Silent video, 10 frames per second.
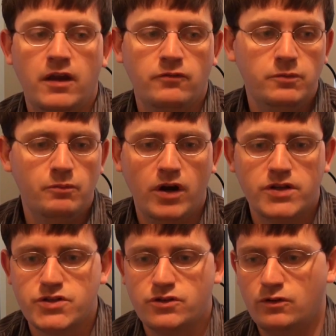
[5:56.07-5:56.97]
every
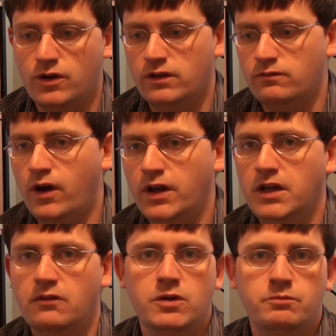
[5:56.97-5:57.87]
monster and finding
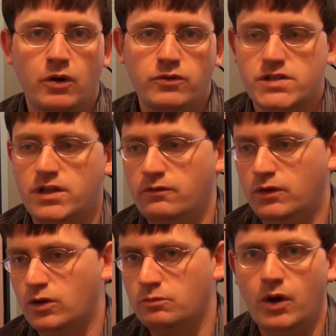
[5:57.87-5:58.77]
every bonus level
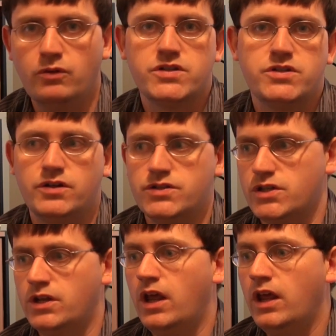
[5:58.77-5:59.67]
or bonus dungeon.